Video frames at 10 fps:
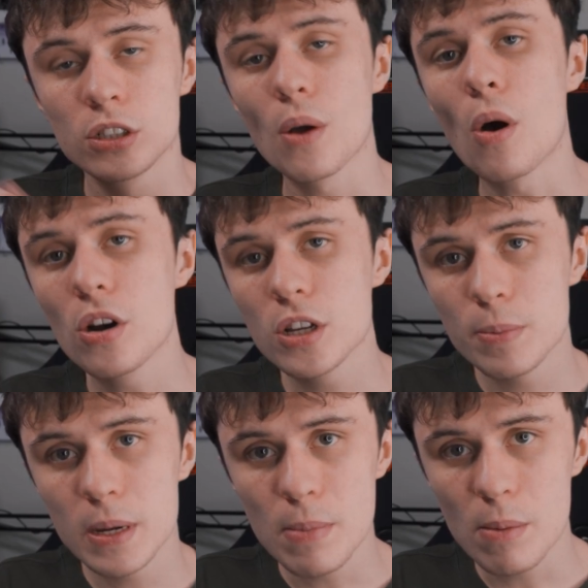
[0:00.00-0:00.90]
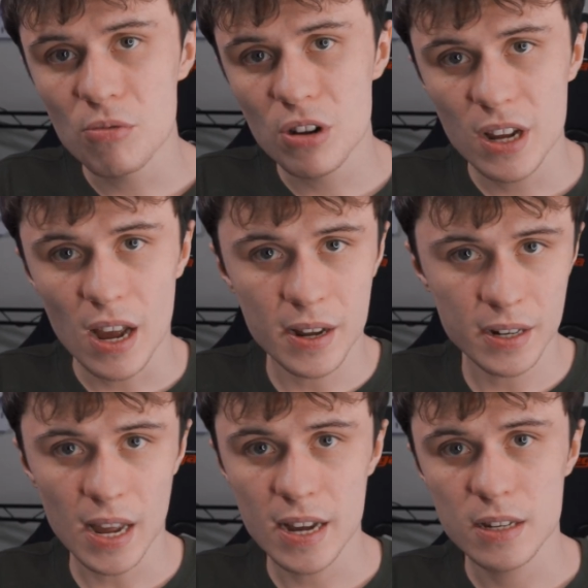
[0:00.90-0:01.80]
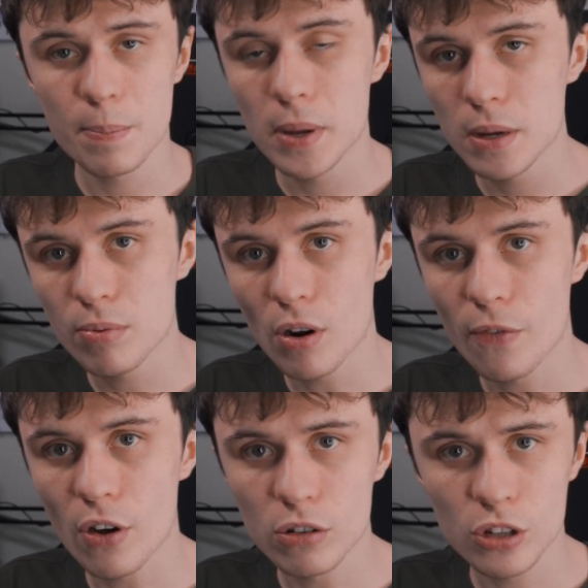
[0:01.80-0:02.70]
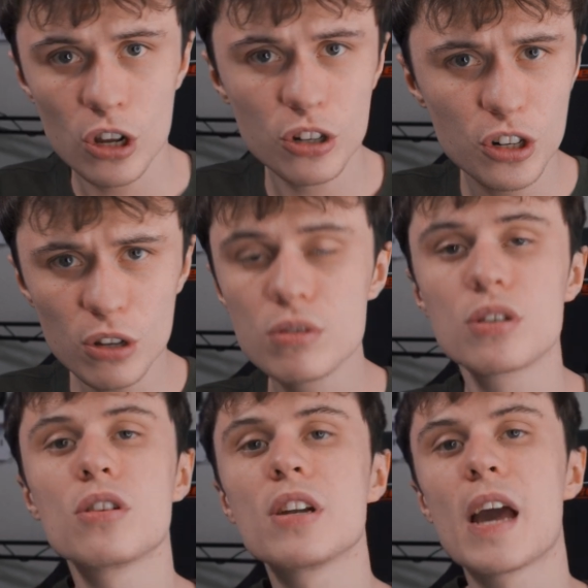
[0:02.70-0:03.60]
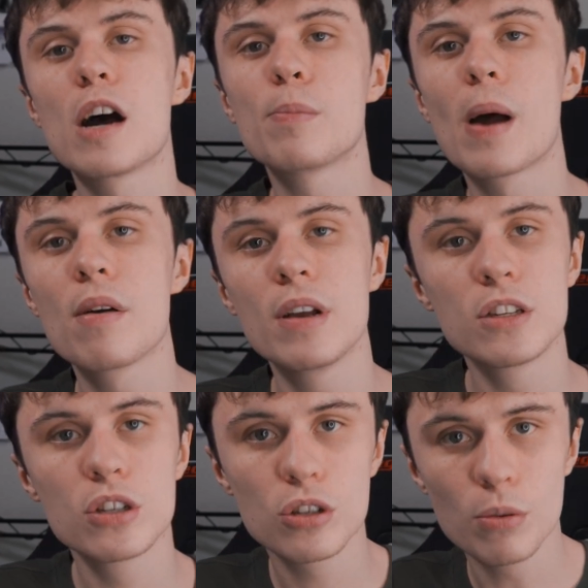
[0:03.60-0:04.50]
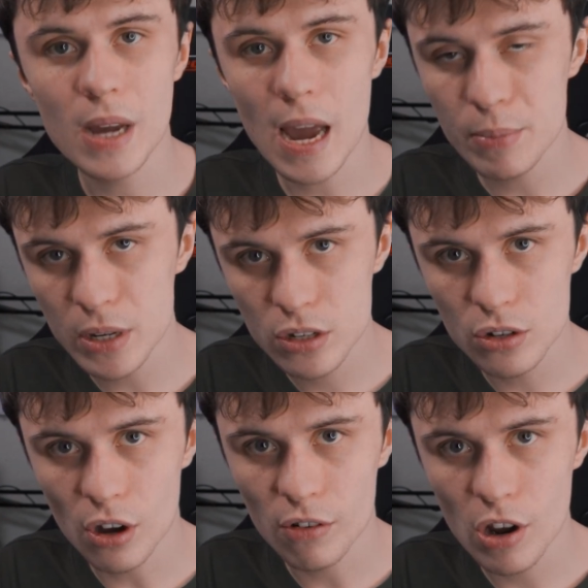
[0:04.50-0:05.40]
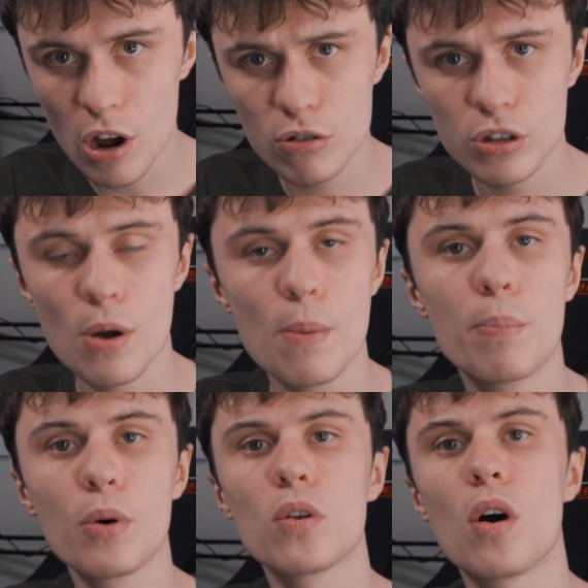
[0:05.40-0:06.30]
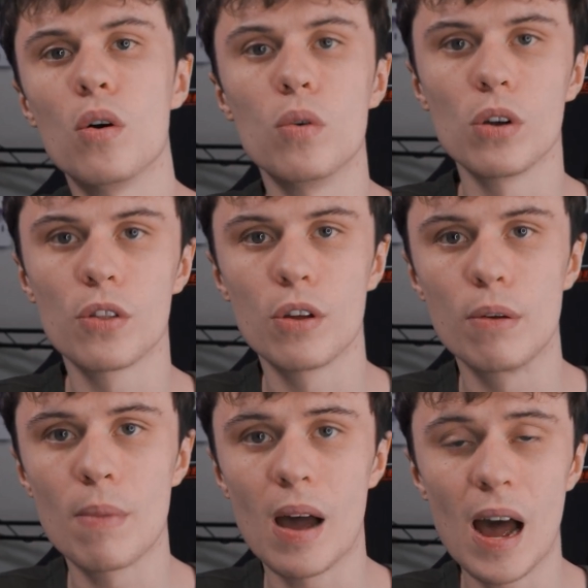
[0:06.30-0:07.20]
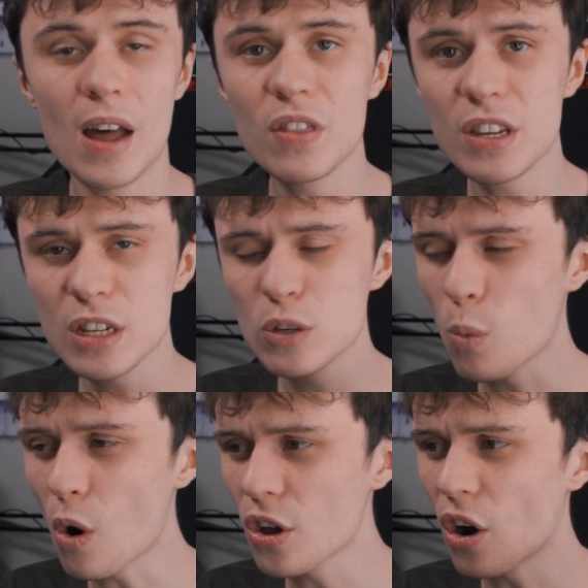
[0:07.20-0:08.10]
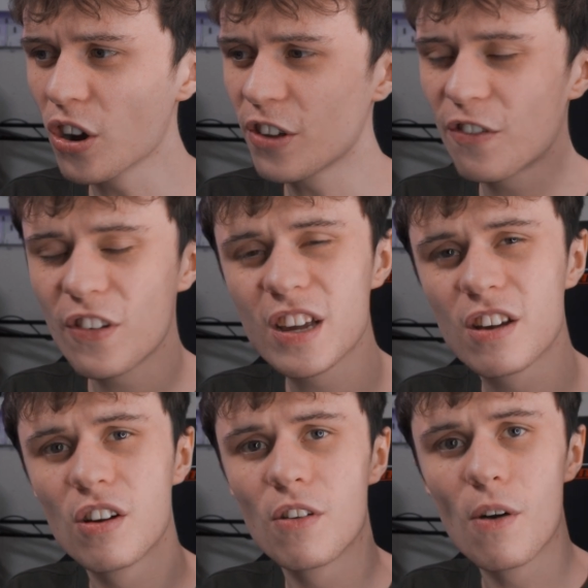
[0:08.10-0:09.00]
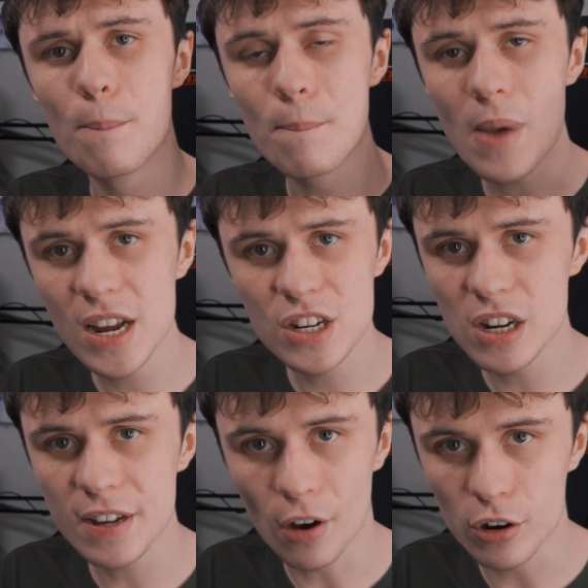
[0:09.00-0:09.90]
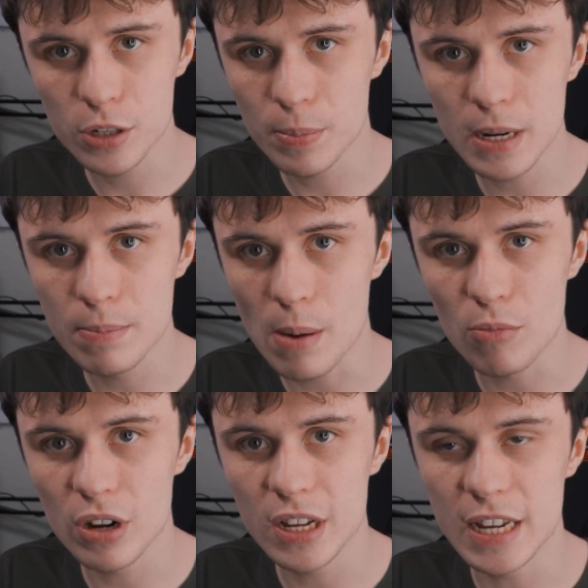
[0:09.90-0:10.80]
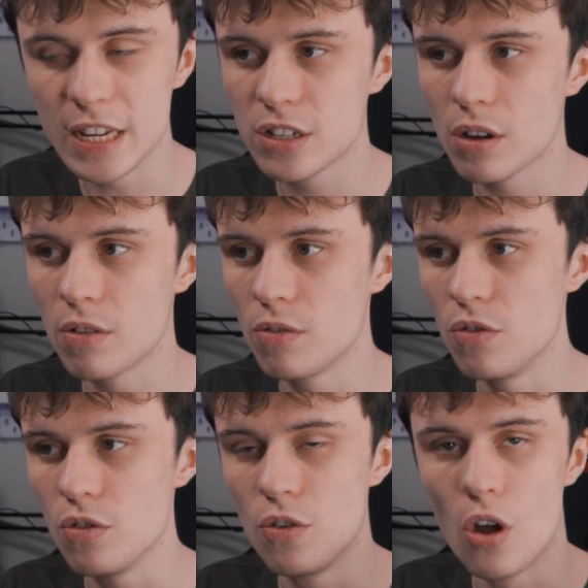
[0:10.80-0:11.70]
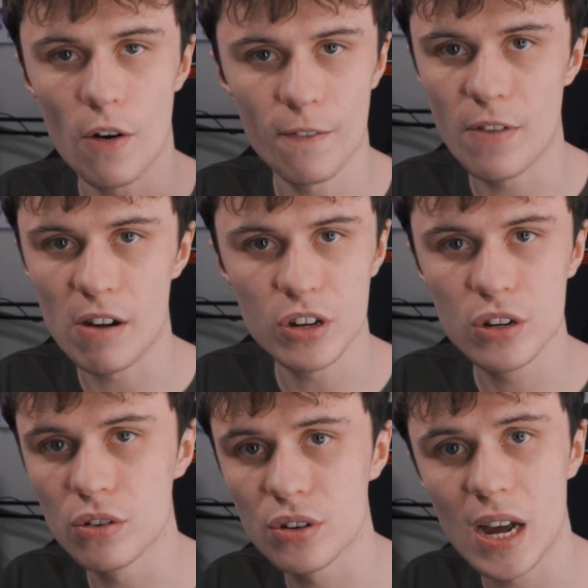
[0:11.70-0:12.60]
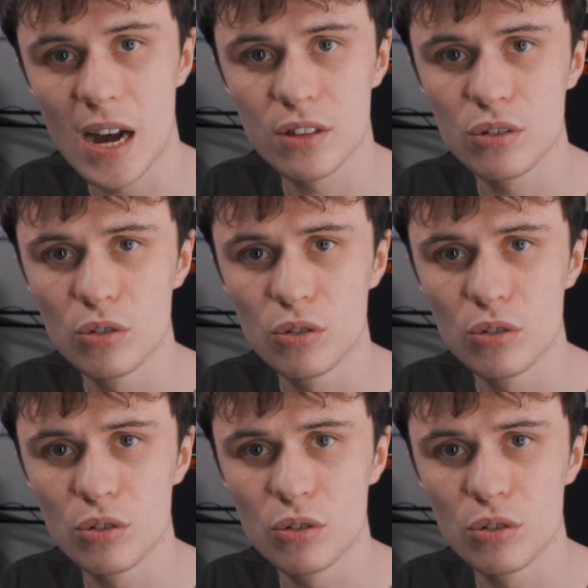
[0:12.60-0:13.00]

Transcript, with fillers: So high speed memory and XMP profiles do certainly help out in some gaming scenarios, but not all of them and this is why I think majorly high speed memory is not very good at